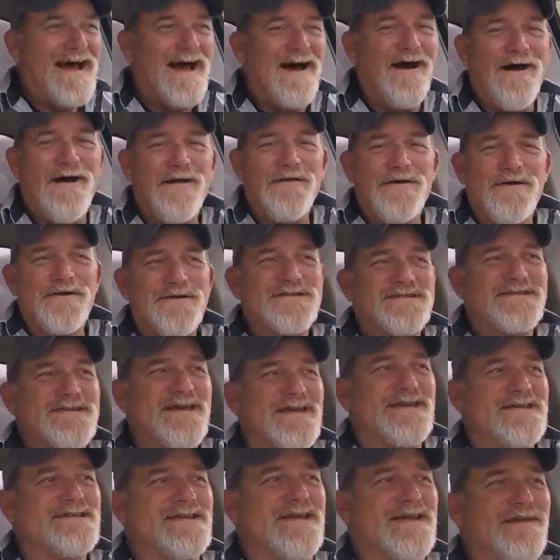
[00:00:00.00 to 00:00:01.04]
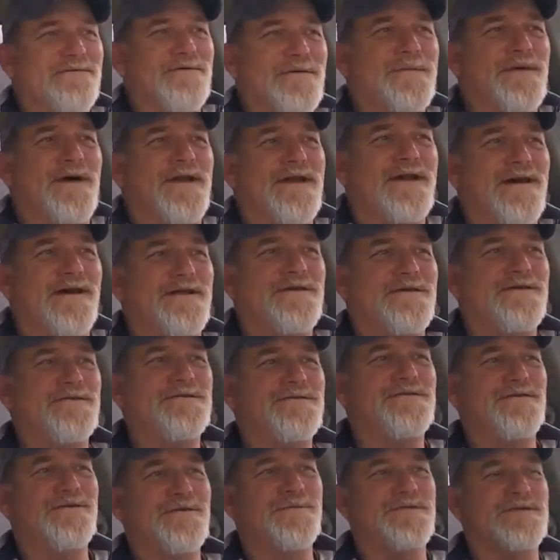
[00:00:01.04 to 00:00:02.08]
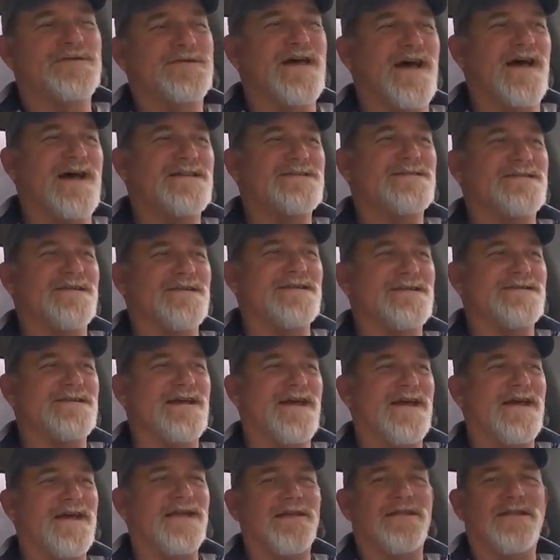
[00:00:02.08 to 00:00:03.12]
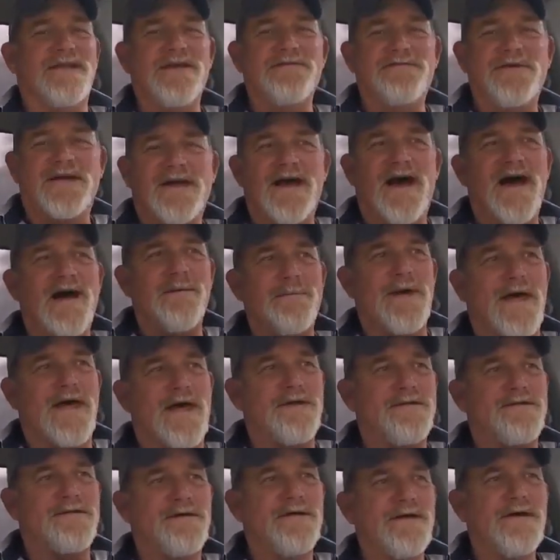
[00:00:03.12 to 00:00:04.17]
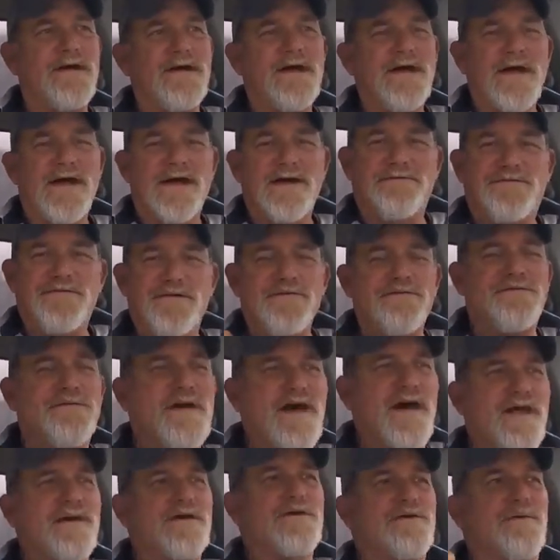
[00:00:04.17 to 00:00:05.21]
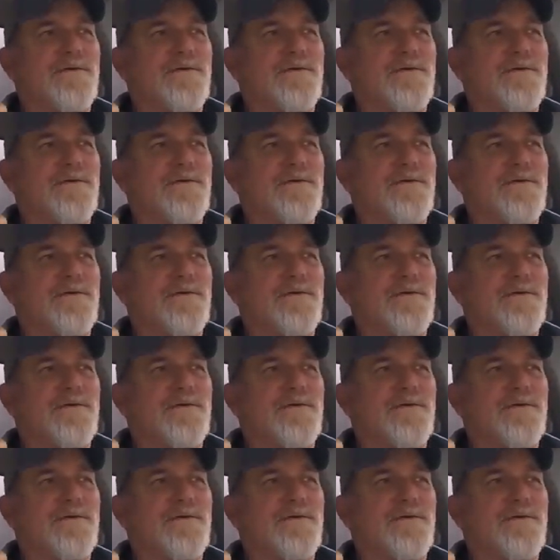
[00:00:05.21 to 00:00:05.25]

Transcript: All those things that everybody on YouTube is constantly saying, leave a comment. If you've got a